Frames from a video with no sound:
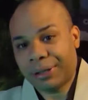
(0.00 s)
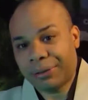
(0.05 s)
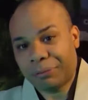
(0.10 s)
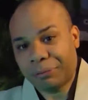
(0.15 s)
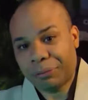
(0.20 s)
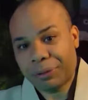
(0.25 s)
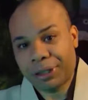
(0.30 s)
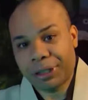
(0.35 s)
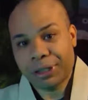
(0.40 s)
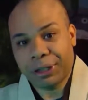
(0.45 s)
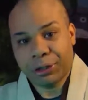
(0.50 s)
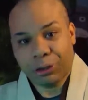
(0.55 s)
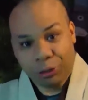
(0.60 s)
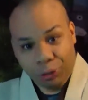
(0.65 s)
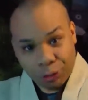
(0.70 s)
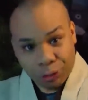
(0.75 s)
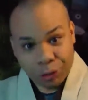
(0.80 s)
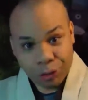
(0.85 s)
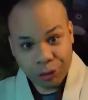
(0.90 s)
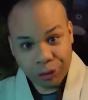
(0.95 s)
we can just
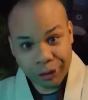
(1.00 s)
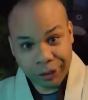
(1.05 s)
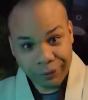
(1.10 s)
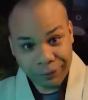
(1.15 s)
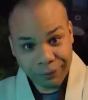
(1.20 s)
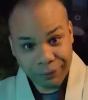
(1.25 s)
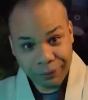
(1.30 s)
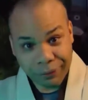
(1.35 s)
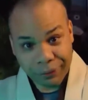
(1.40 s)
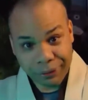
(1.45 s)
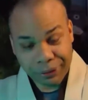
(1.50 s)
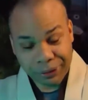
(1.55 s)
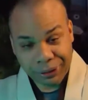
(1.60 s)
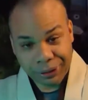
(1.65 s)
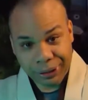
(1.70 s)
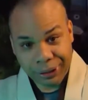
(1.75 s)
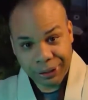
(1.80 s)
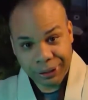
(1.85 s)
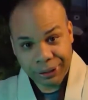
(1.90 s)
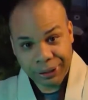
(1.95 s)
go straight forward.
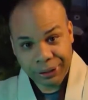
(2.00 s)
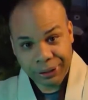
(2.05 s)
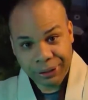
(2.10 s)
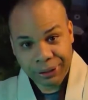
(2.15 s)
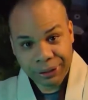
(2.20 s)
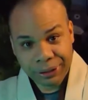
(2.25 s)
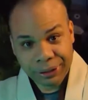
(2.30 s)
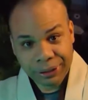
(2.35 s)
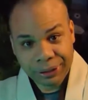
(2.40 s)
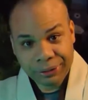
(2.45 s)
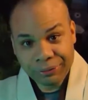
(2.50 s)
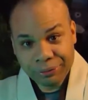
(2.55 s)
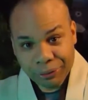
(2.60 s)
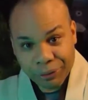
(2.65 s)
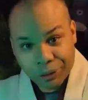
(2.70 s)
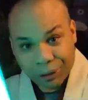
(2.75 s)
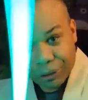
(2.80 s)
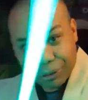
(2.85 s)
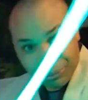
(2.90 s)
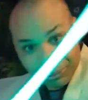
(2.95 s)
Yeah. Of
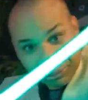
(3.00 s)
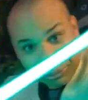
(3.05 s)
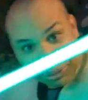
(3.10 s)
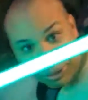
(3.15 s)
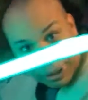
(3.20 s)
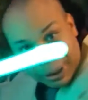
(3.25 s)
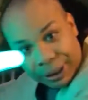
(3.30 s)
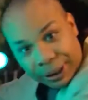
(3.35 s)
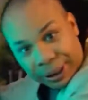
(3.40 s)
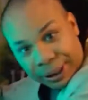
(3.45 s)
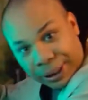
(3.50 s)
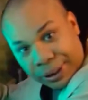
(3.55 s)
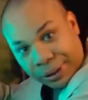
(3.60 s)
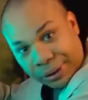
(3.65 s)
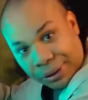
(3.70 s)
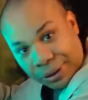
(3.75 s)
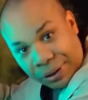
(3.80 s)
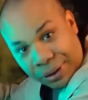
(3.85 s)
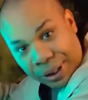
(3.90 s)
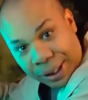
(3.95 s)
course, when we're like this,
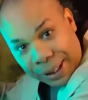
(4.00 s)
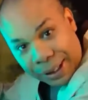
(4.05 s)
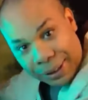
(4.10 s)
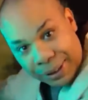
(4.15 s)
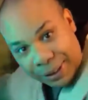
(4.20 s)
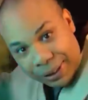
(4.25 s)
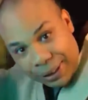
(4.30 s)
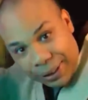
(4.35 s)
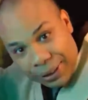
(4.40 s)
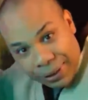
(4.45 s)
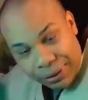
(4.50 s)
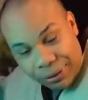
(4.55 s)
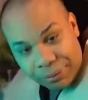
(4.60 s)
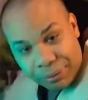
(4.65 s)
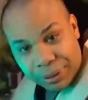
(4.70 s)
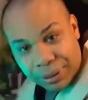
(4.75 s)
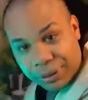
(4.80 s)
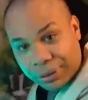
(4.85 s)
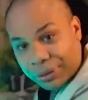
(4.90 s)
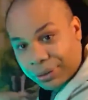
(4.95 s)
the side, it's easy.
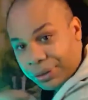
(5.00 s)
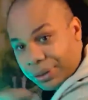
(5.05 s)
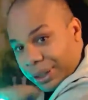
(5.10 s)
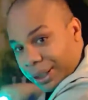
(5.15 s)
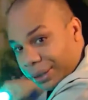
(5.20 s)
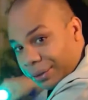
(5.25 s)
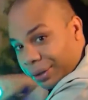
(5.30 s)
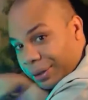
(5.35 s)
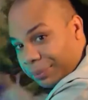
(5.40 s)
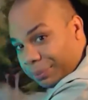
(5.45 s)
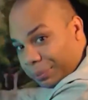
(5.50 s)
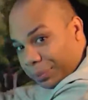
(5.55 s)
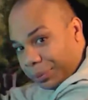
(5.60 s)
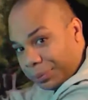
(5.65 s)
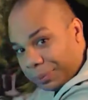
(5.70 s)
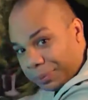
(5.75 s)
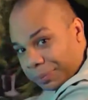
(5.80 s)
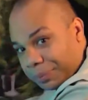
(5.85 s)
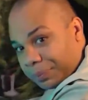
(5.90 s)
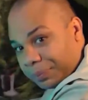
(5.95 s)
We understand, right? Boom.
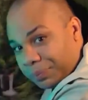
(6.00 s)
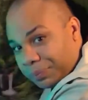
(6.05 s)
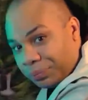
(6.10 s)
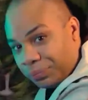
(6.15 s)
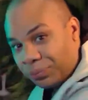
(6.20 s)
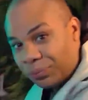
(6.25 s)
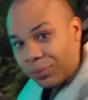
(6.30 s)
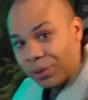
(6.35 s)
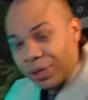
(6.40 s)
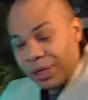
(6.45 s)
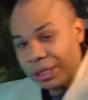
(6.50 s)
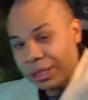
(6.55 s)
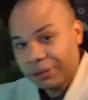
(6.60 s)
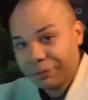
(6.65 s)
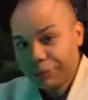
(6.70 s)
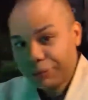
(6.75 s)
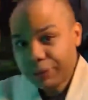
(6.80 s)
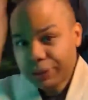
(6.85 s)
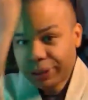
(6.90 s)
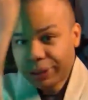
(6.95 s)
And
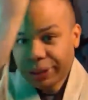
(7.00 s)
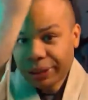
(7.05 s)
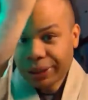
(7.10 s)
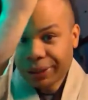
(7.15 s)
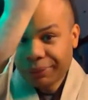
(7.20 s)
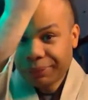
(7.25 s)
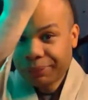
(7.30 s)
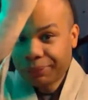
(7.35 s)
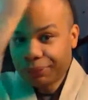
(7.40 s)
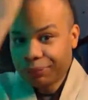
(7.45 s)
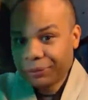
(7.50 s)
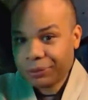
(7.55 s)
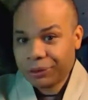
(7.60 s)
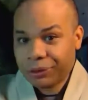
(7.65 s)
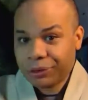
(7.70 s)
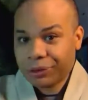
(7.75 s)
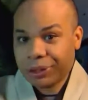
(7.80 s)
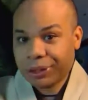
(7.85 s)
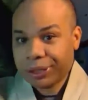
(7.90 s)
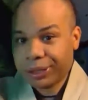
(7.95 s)
if we're up, we go
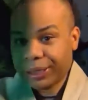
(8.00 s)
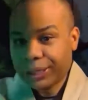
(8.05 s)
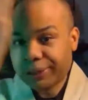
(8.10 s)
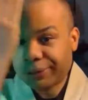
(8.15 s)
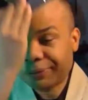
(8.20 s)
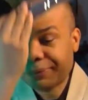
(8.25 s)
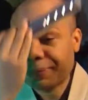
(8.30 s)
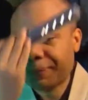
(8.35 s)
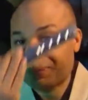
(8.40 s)
straight down.